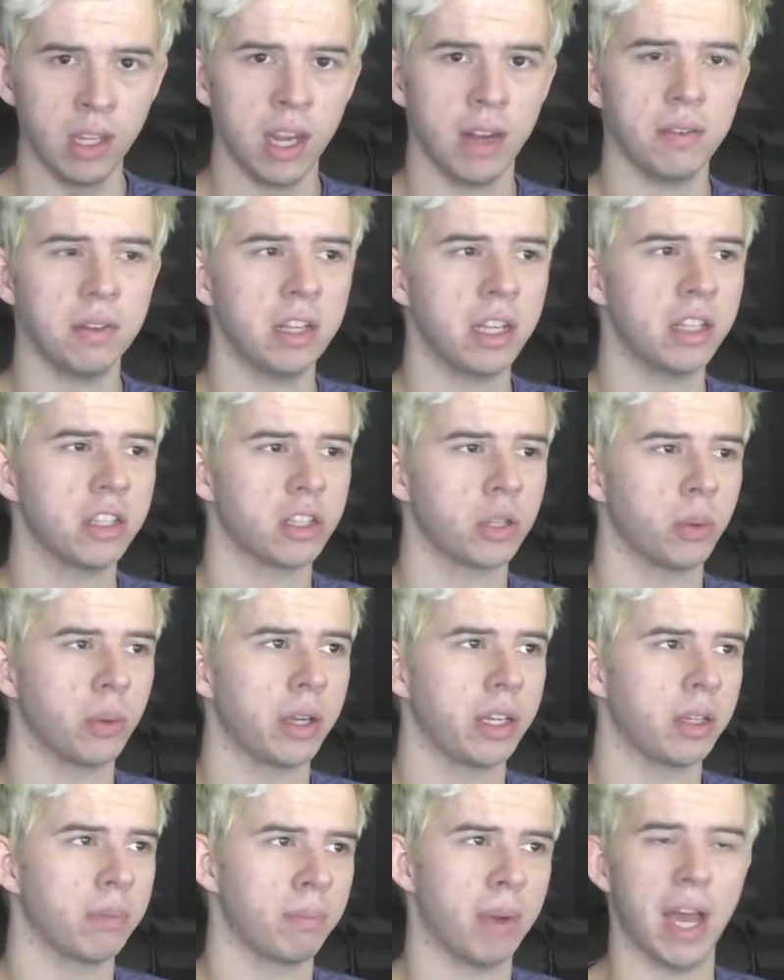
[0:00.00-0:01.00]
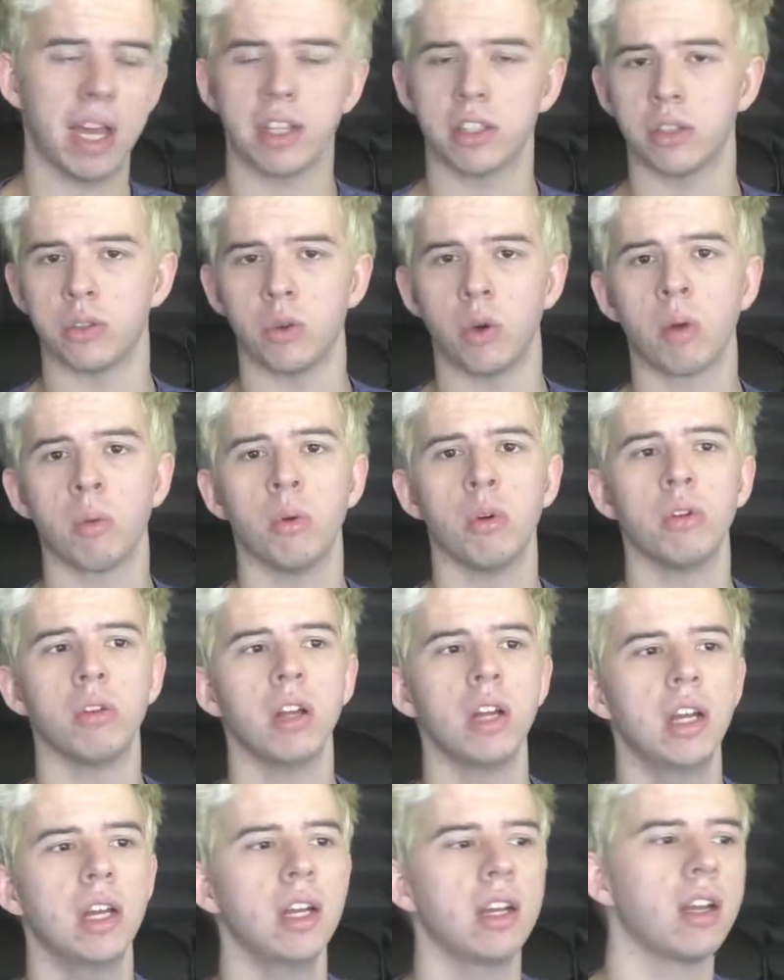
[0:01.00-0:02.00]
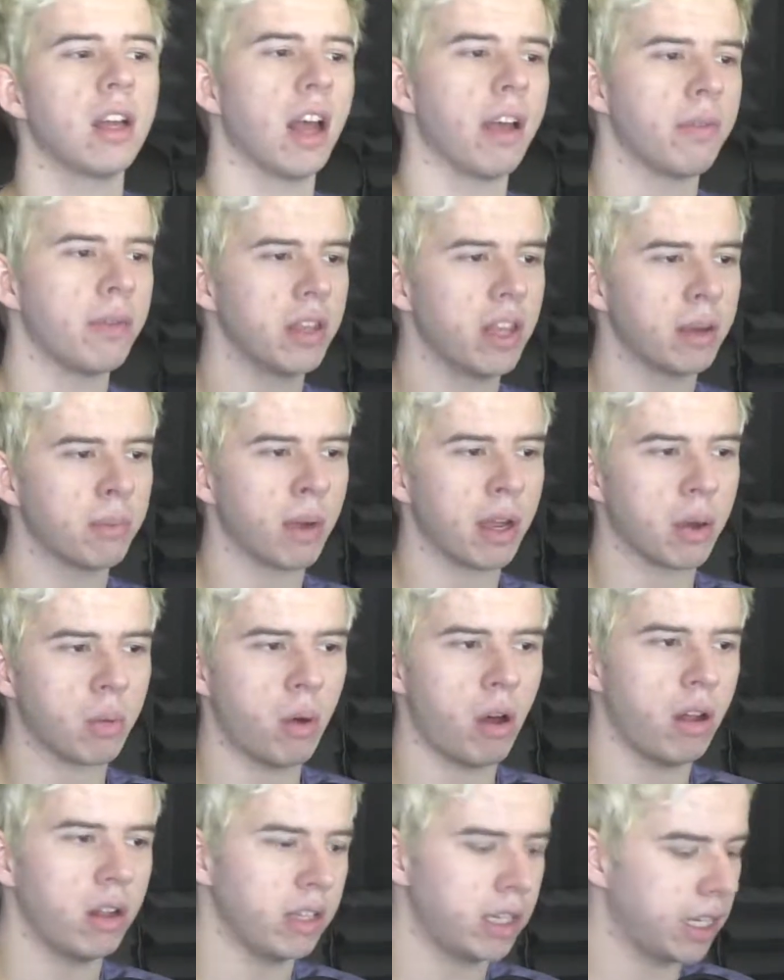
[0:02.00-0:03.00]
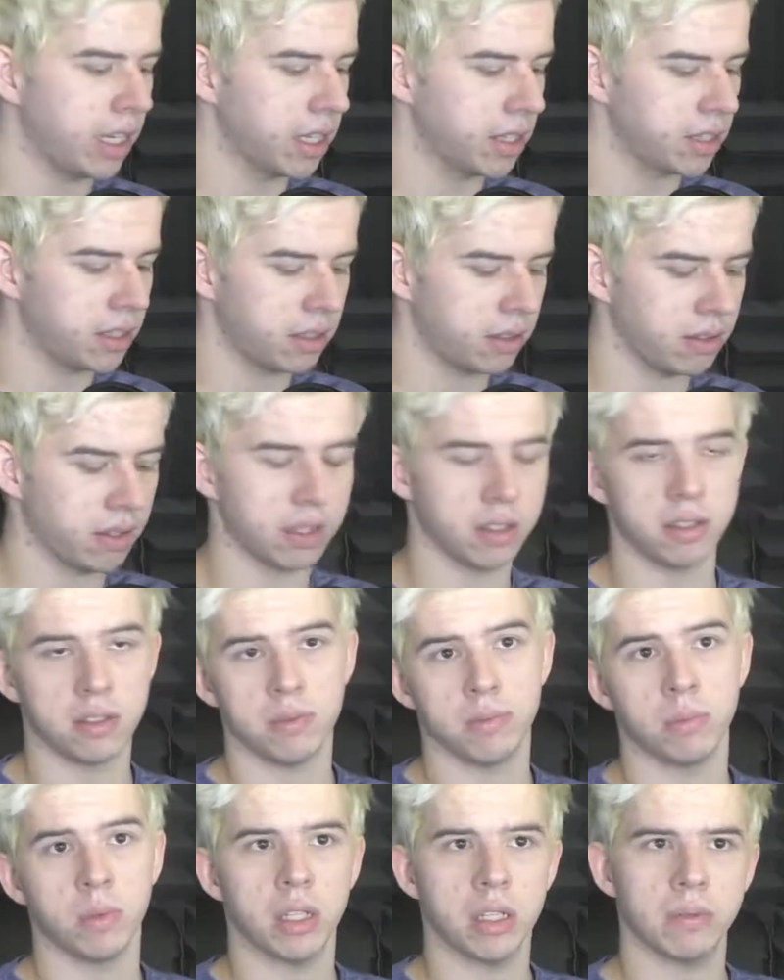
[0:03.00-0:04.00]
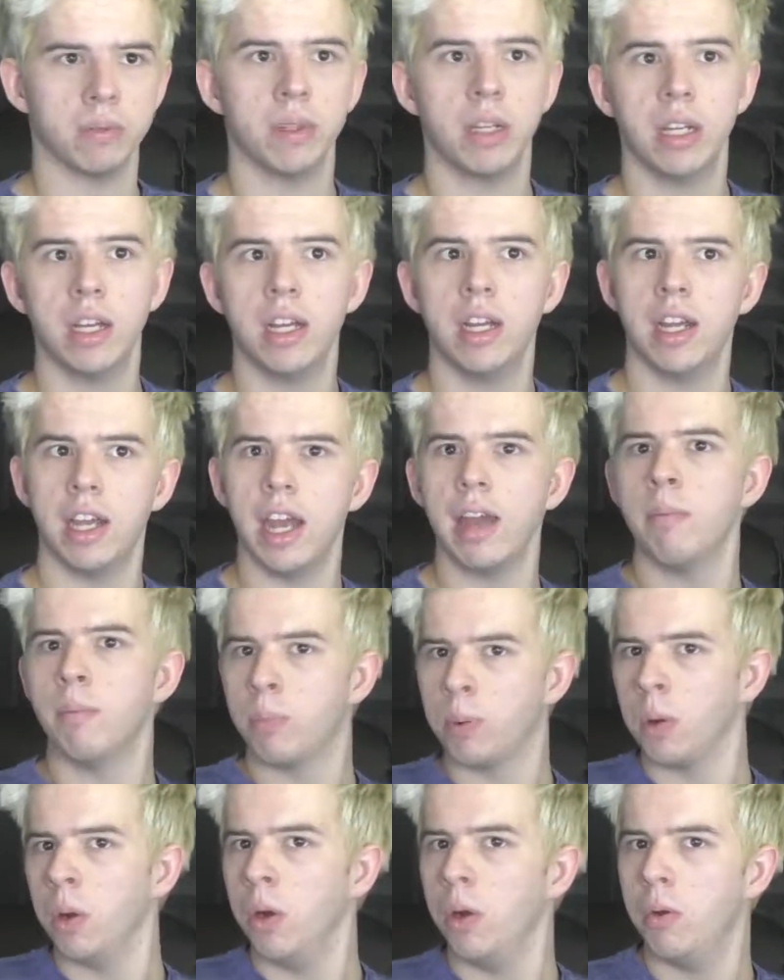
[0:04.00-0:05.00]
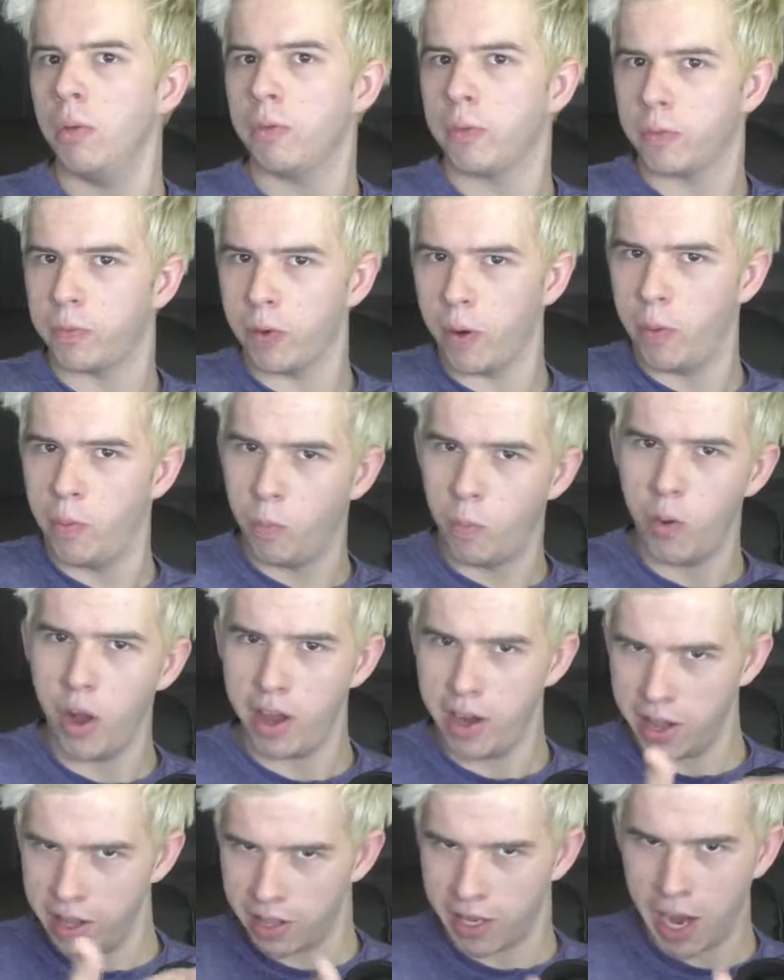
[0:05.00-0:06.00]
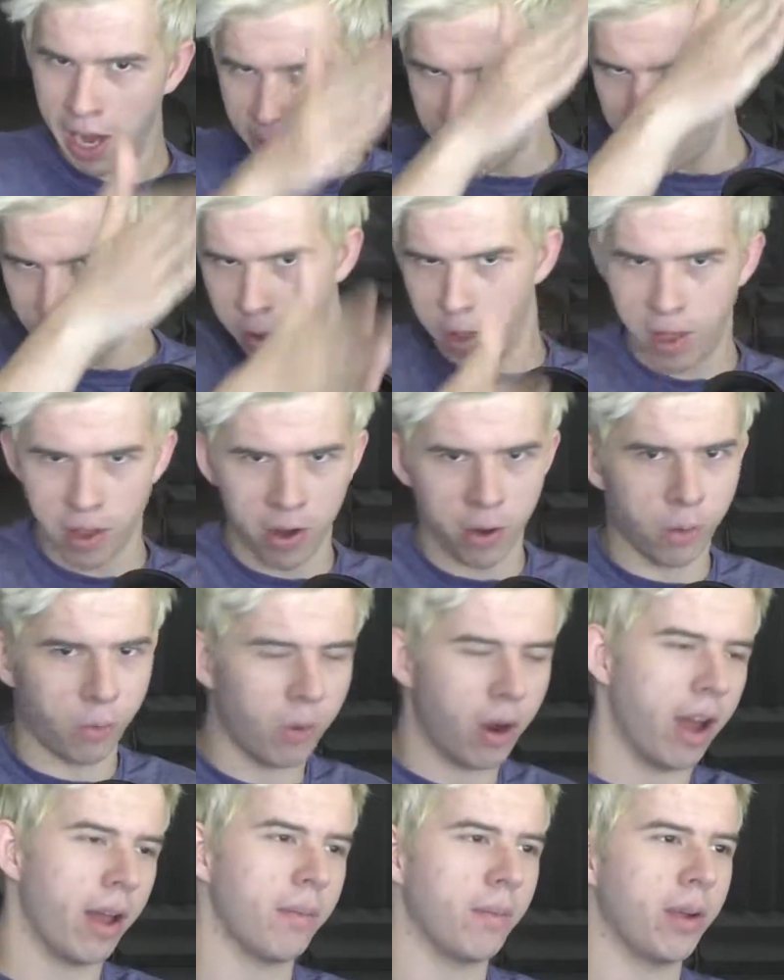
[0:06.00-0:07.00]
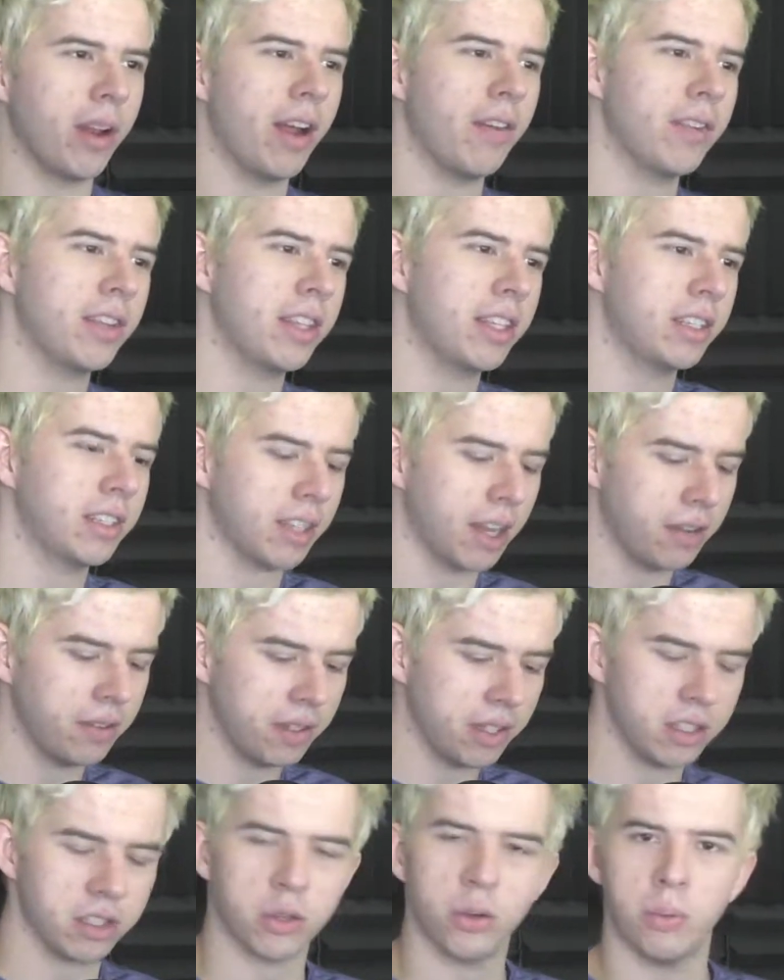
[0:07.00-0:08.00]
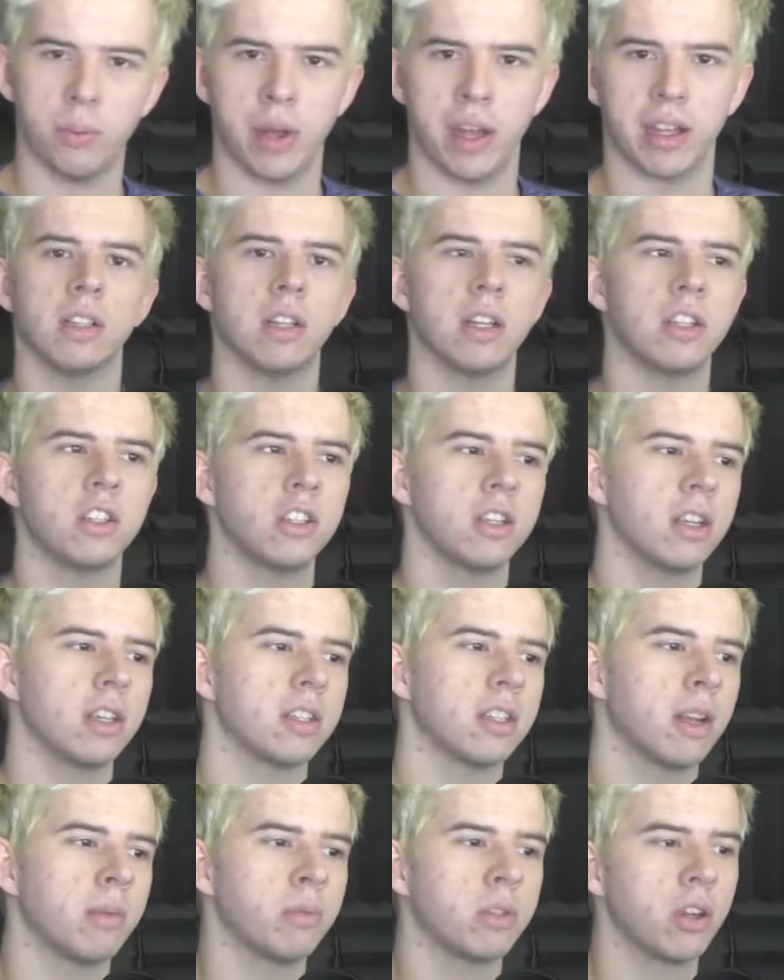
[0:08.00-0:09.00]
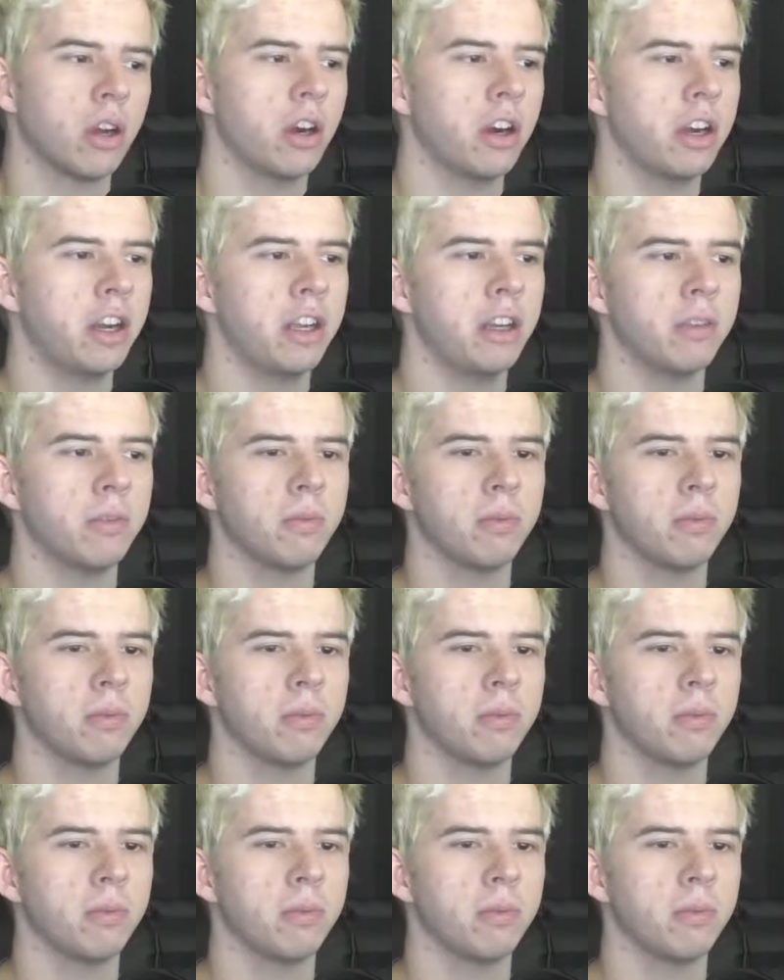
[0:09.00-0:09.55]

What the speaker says: Everything's going back to normal. I feel like my quality has well, improved from when it kind of went in a rut, but everything's going back. It's just, I'm sorry